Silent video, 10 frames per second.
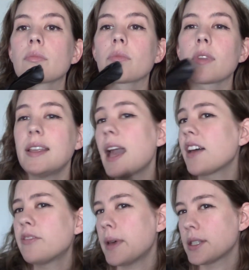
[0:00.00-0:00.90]
yeah,
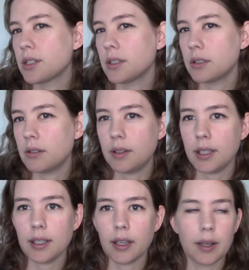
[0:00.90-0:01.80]
I've mentioned
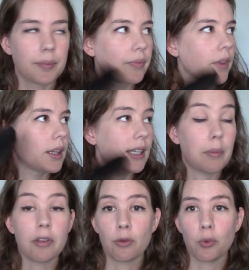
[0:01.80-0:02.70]
the Name
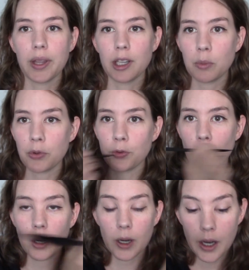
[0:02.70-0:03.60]
of the Wind
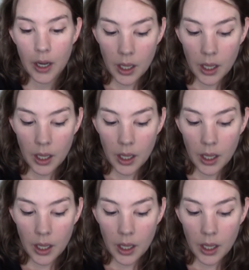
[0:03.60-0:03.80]
before.